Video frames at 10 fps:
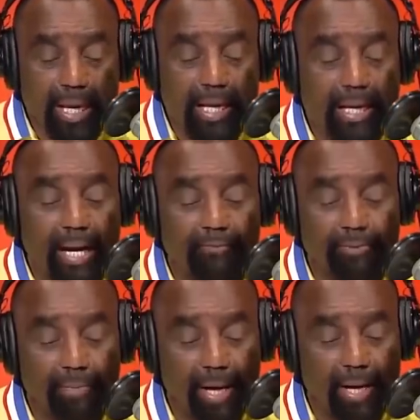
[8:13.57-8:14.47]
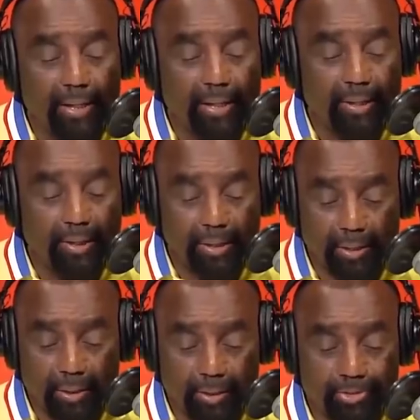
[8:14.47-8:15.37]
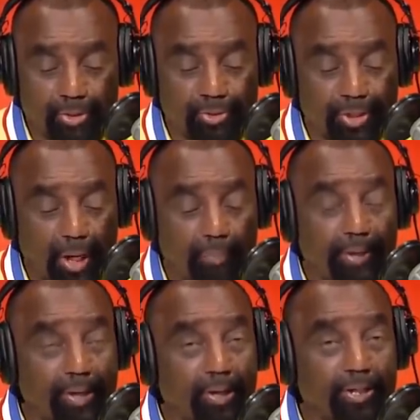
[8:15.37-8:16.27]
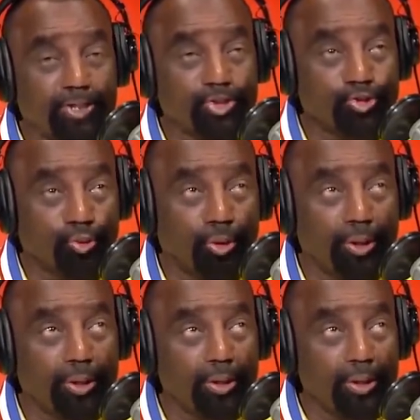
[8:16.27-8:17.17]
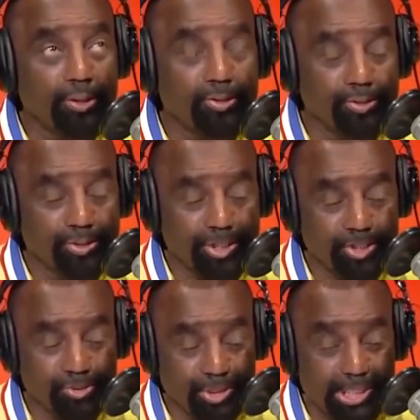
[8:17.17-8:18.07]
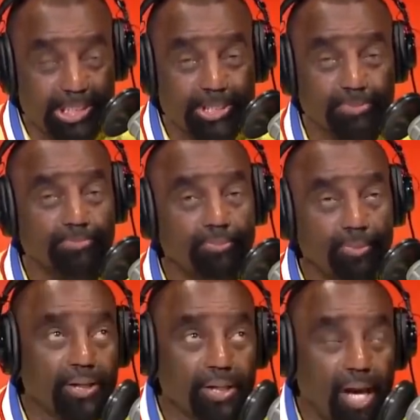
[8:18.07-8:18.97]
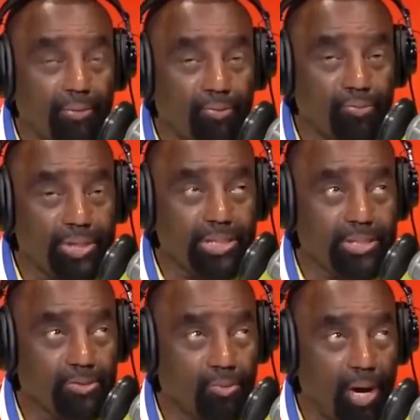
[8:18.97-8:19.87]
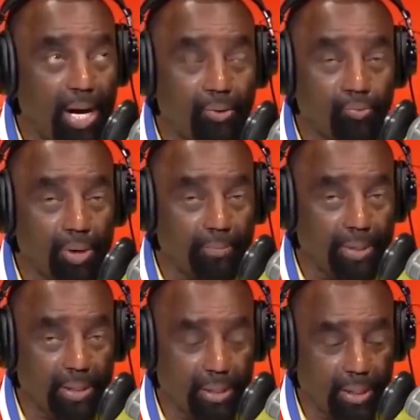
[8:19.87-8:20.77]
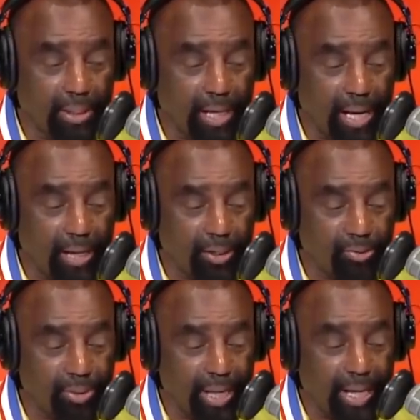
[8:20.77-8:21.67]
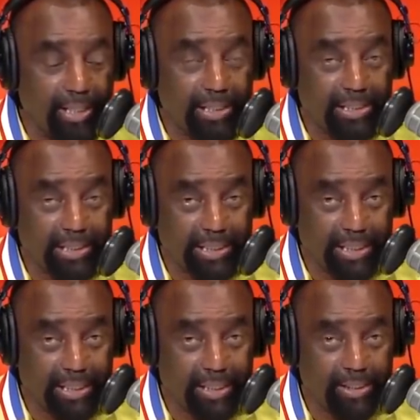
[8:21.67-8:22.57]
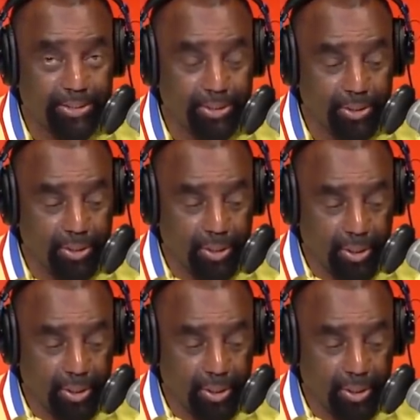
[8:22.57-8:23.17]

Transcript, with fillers: And never mind that they are so dumb they're going to destroy the judicial system. Another reason why women are not created to lead